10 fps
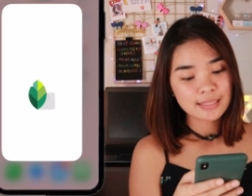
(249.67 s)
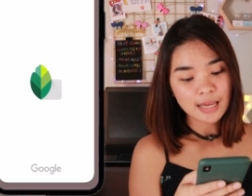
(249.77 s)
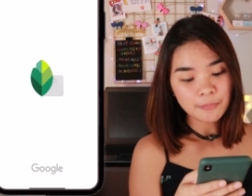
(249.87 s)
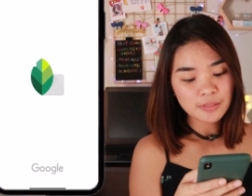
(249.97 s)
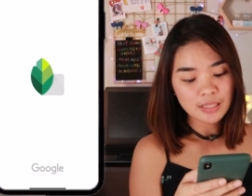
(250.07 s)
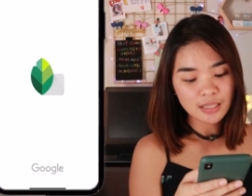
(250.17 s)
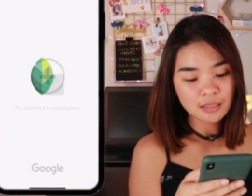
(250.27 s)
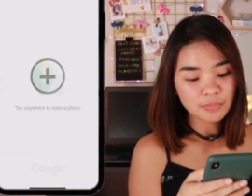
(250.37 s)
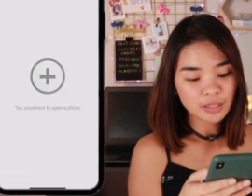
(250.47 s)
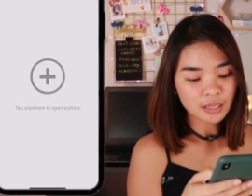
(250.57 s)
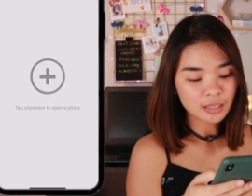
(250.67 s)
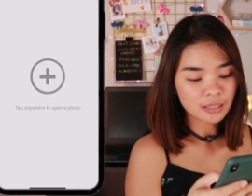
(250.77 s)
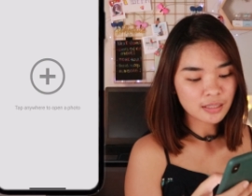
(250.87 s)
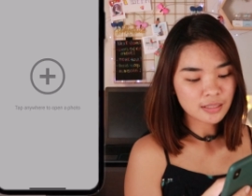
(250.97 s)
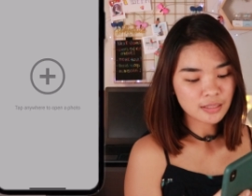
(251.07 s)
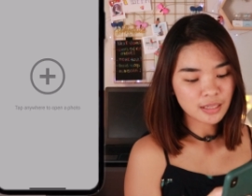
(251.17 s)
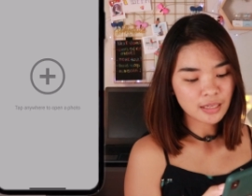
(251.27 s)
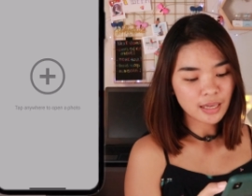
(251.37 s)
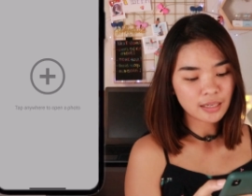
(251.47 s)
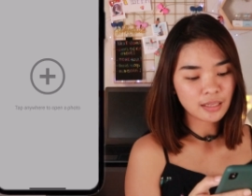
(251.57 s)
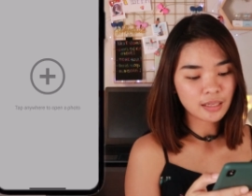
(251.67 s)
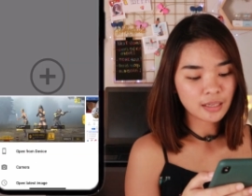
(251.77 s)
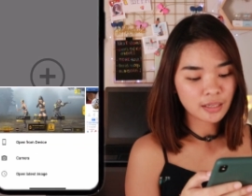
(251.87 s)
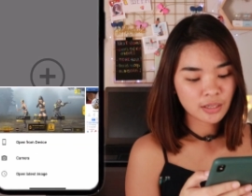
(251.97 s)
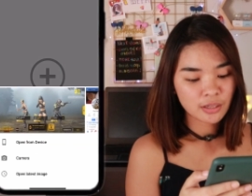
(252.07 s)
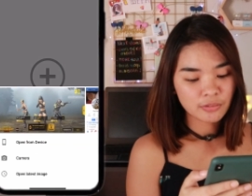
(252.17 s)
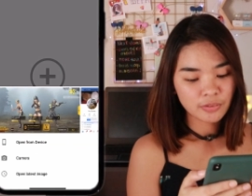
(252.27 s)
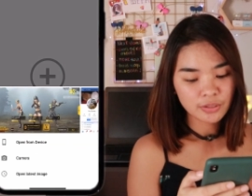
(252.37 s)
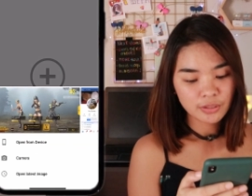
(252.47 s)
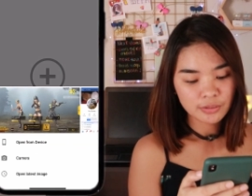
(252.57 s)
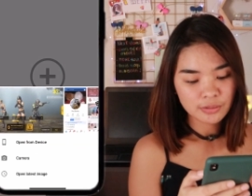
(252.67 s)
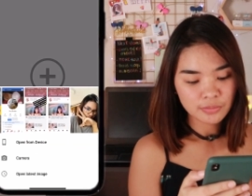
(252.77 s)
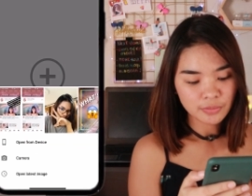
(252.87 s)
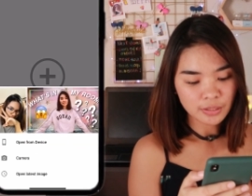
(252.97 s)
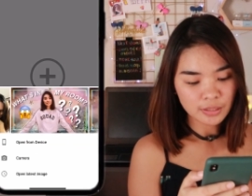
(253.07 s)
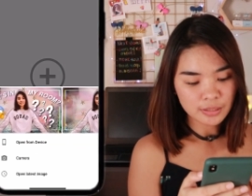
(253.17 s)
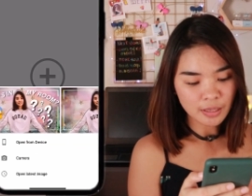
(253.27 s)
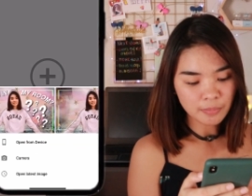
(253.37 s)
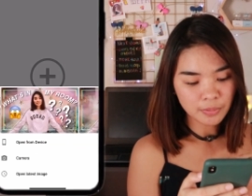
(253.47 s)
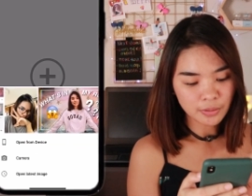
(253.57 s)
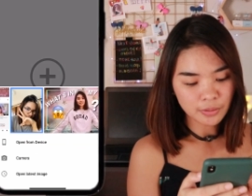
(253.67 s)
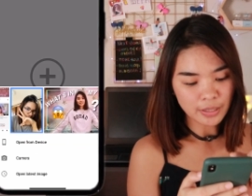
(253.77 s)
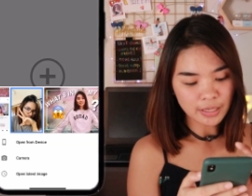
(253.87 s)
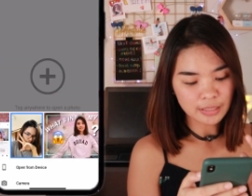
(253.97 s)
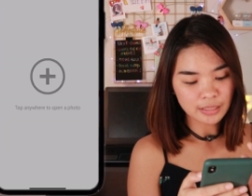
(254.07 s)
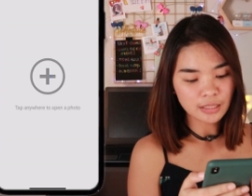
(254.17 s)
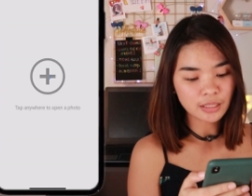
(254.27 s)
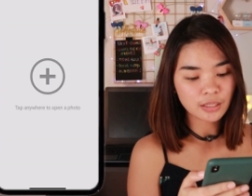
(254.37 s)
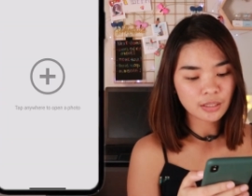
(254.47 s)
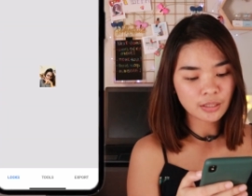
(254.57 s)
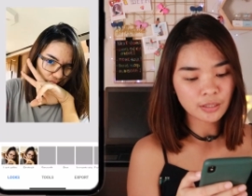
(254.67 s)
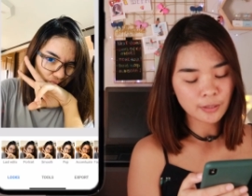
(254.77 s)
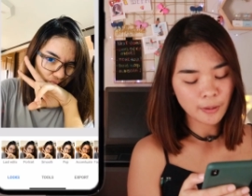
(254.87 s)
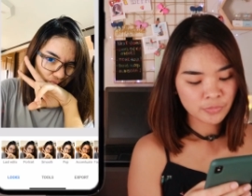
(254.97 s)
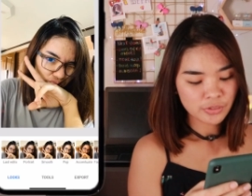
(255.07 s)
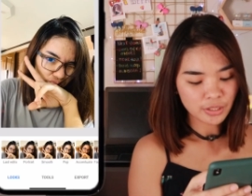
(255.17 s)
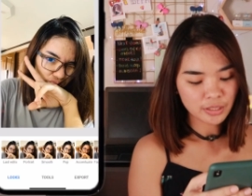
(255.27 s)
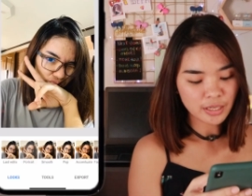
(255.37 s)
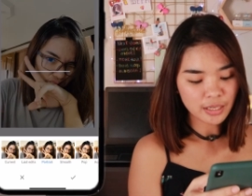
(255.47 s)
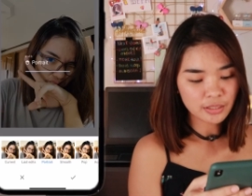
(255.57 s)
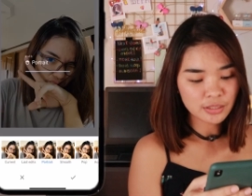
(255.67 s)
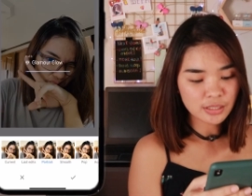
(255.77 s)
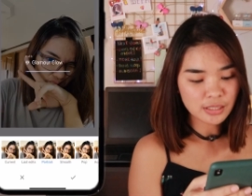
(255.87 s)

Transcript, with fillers: Snapseed because in editing photos, for example, right here, so I can, I can